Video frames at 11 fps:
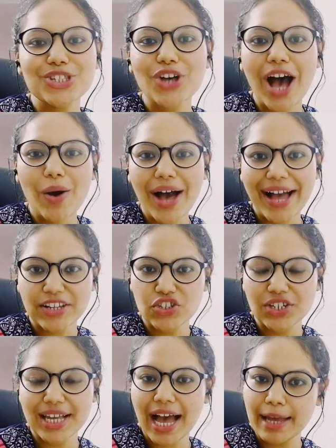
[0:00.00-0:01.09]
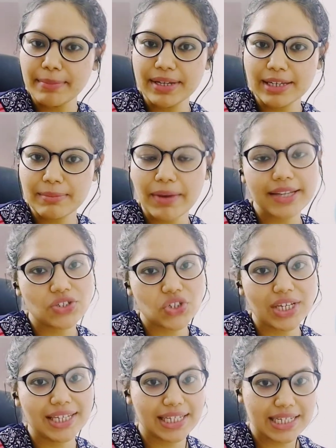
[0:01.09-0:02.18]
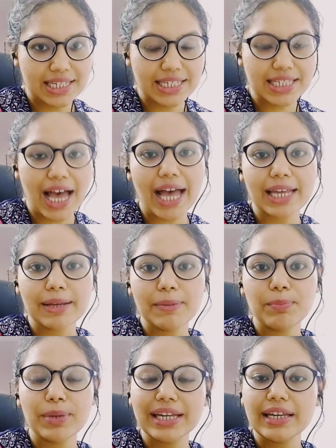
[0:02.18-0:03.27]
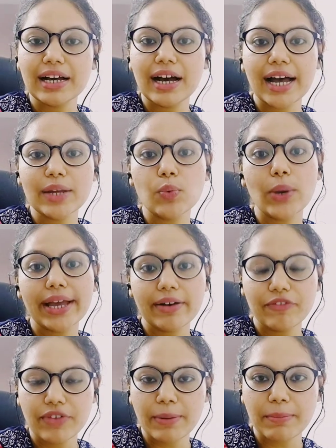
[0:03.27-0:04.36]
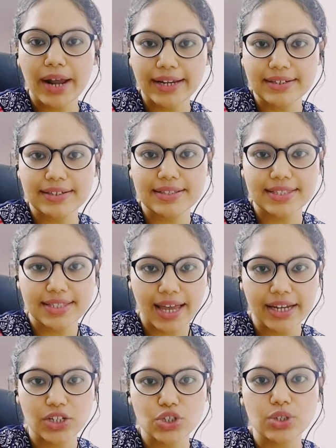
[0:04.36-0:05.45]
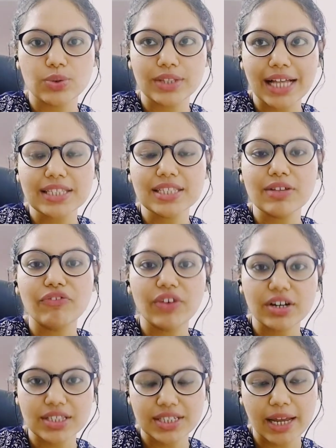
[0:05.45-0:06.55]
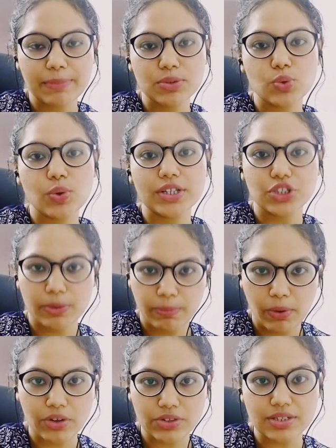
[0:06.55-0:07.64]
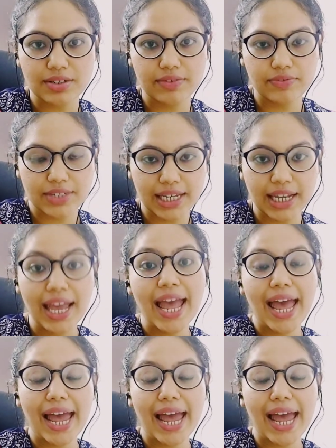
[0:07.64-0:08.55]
So how actually I begin my day is I wake up from right hand side. So that's the first step towards your positive day.